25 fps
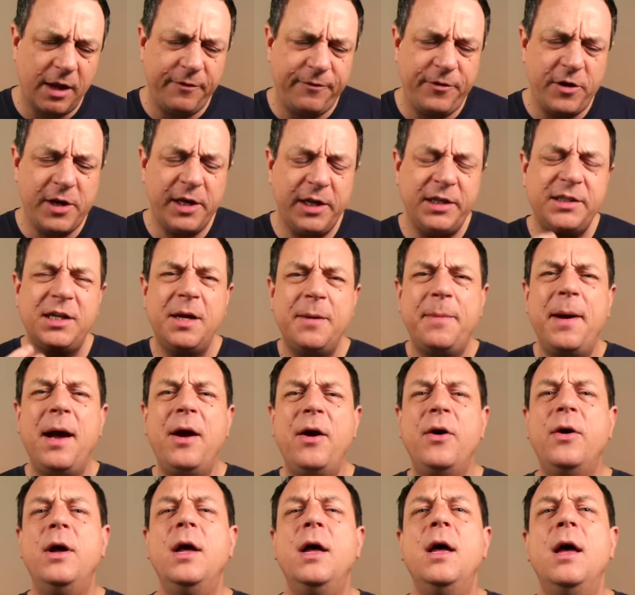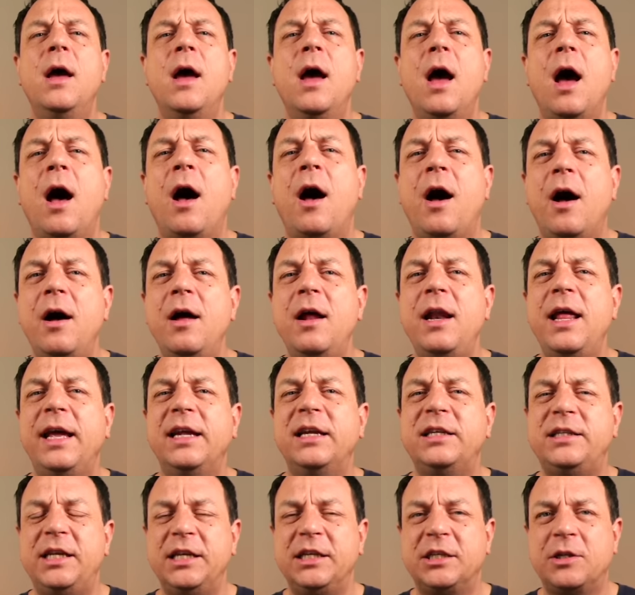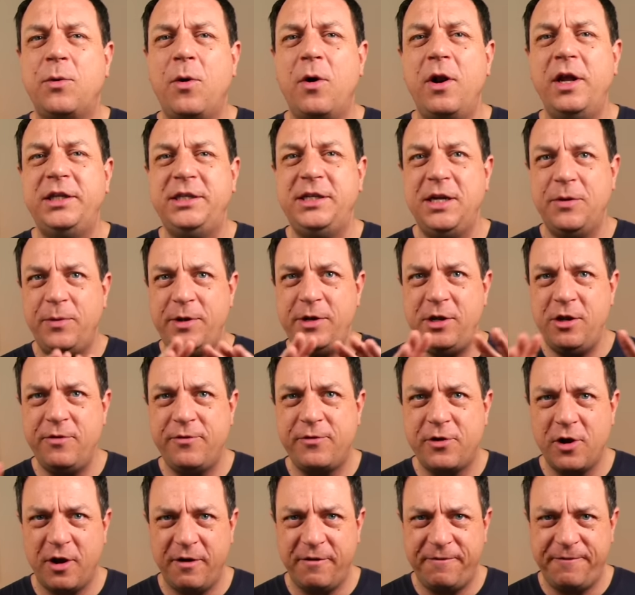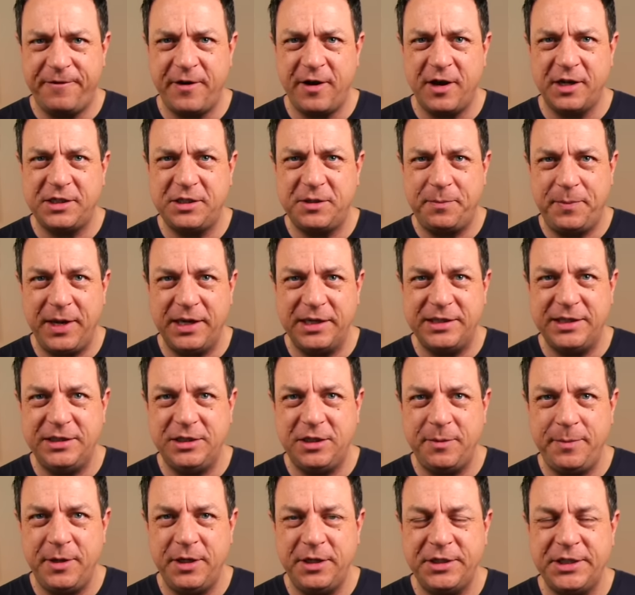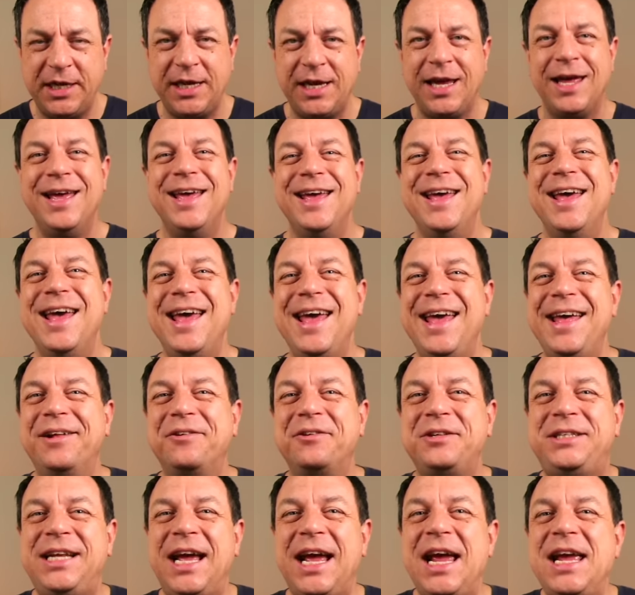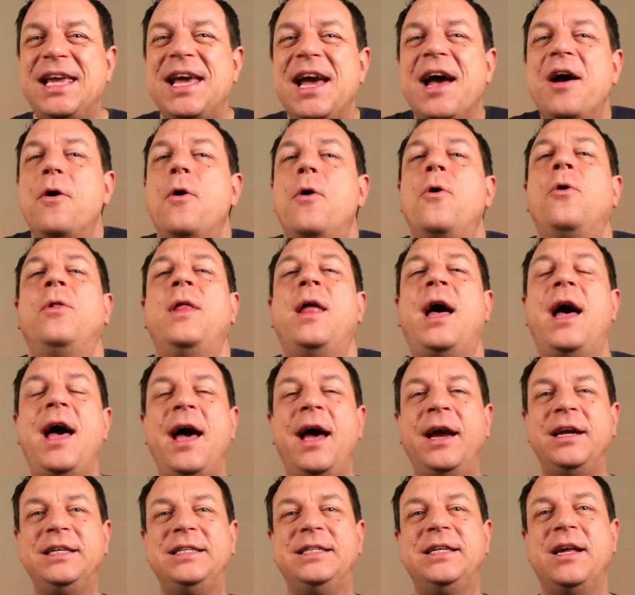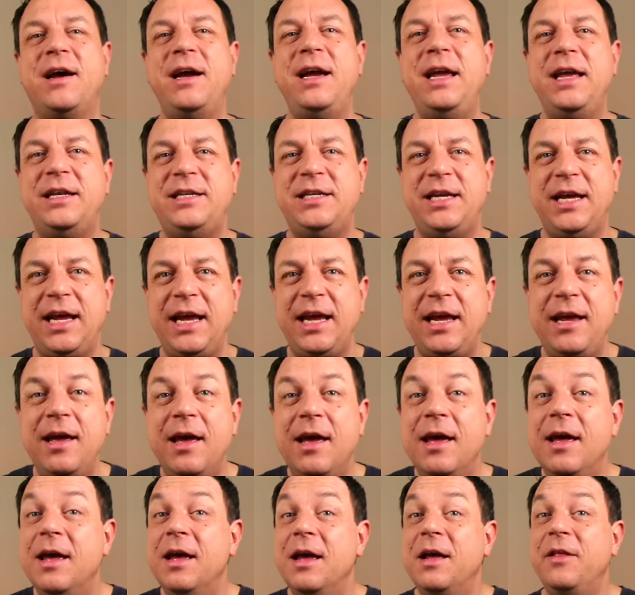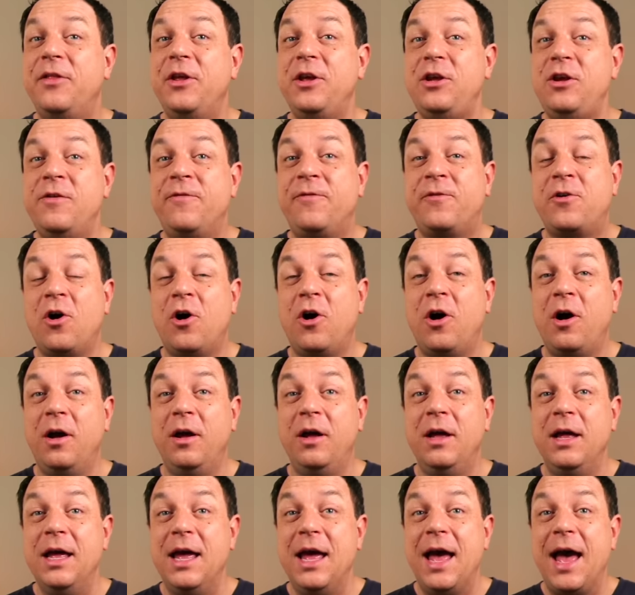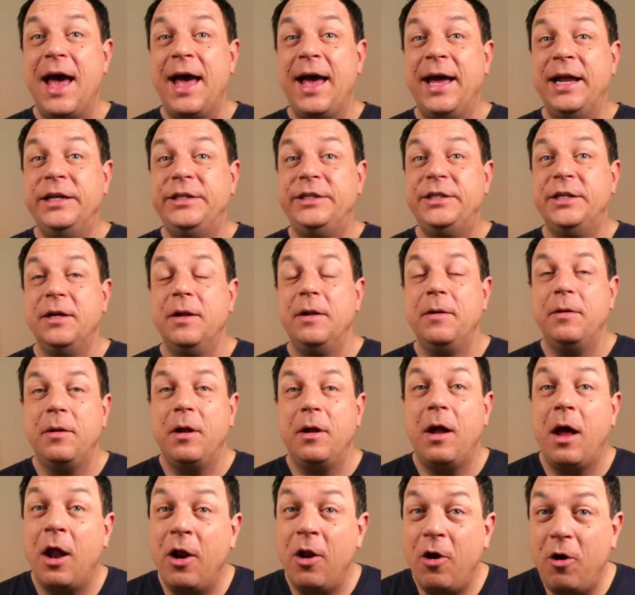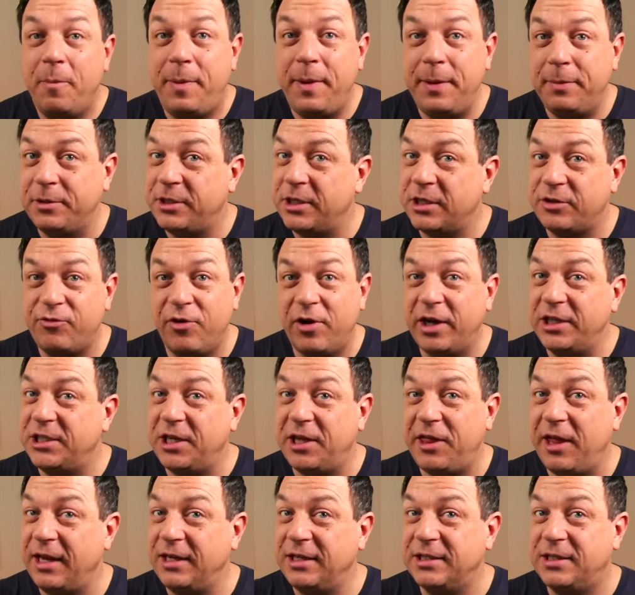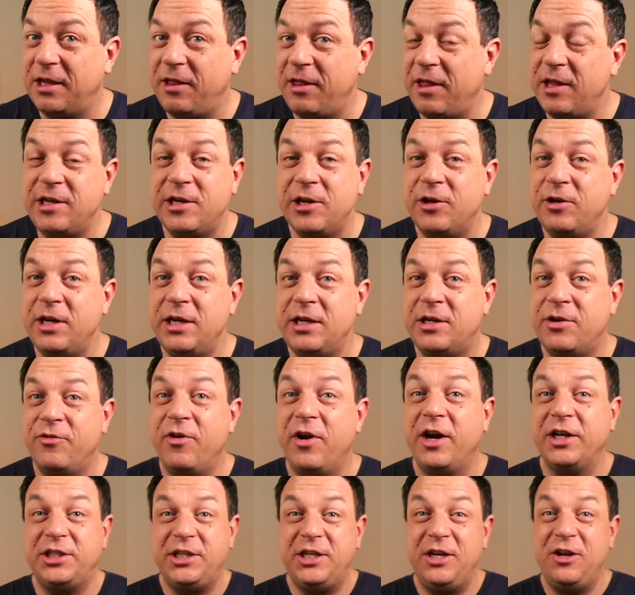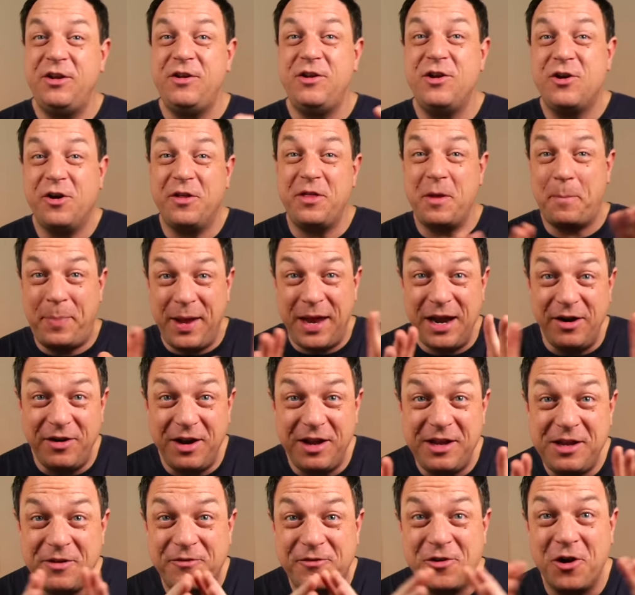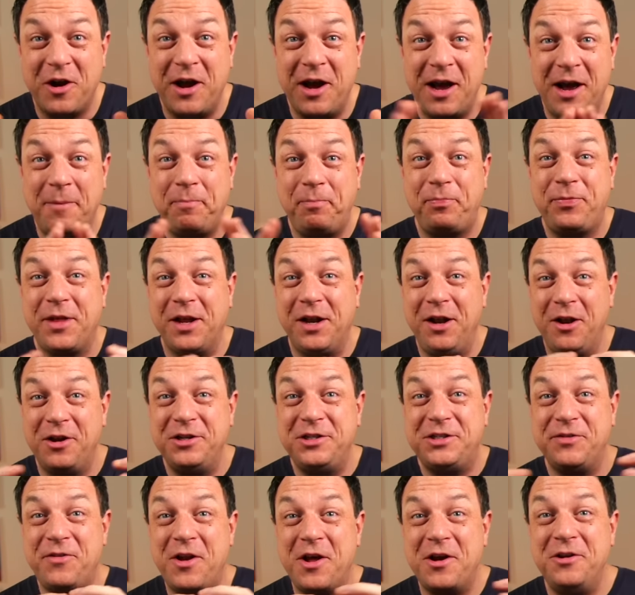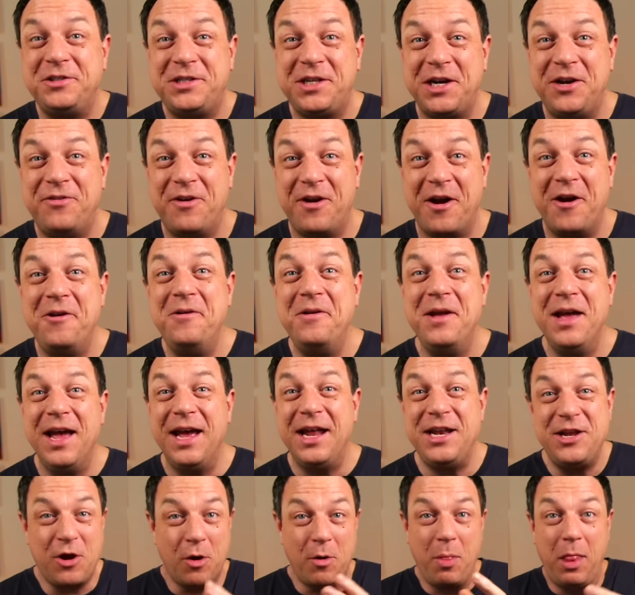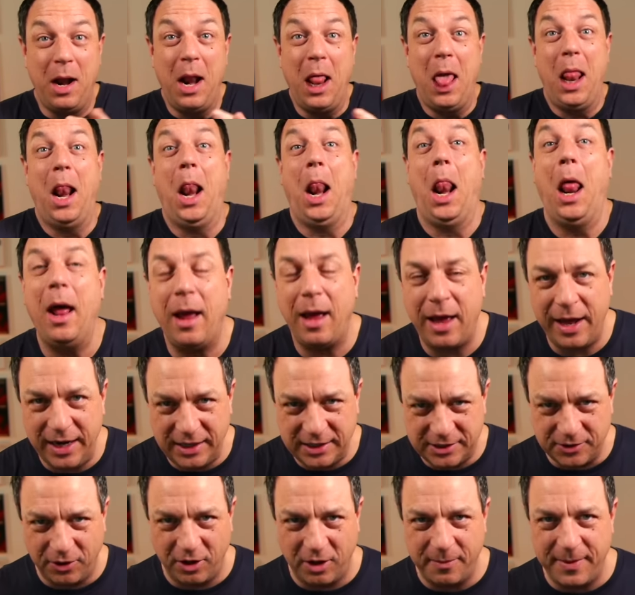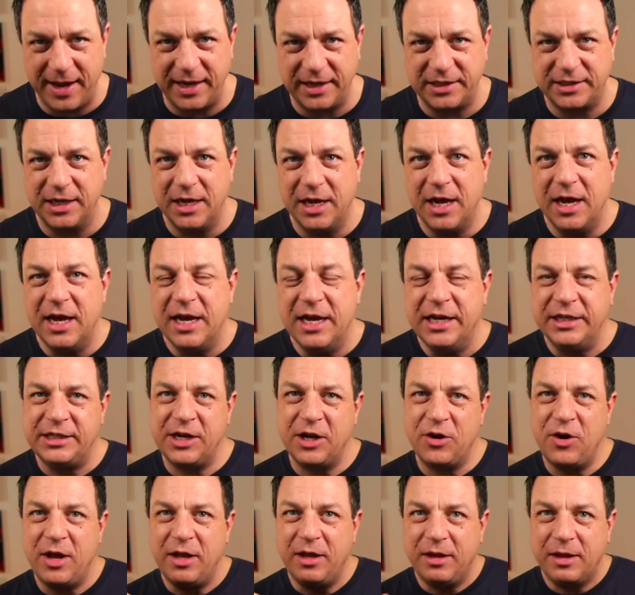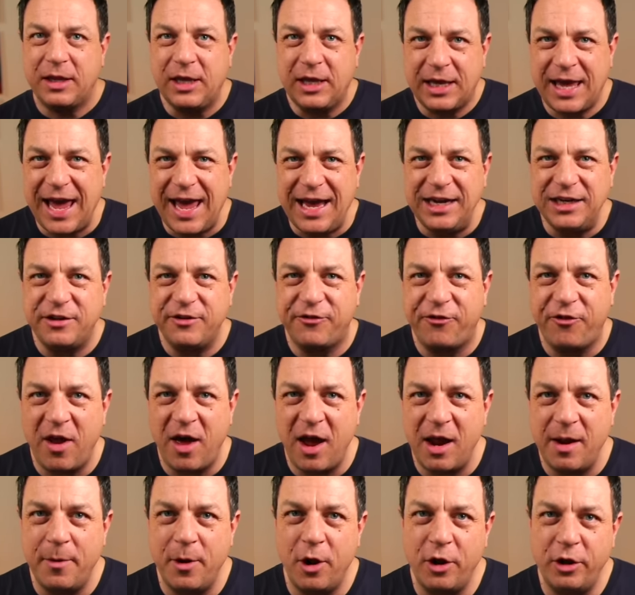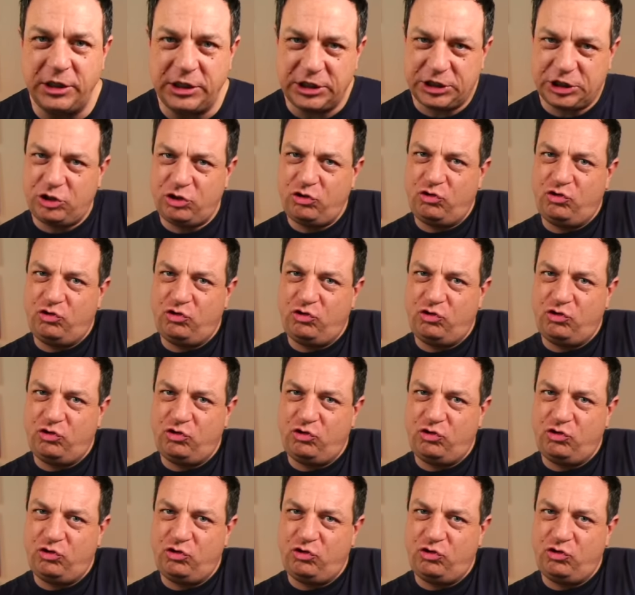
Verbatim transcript: If you can somehow harness this quality when you've got a fast passage of music, it'll take out all that anxiety that you've got. And a lot of people just rush things that they don't need to rush. You know, you've got the period, you've got loads of notes in a row and you go, and it's all a mess. So get into fly mode,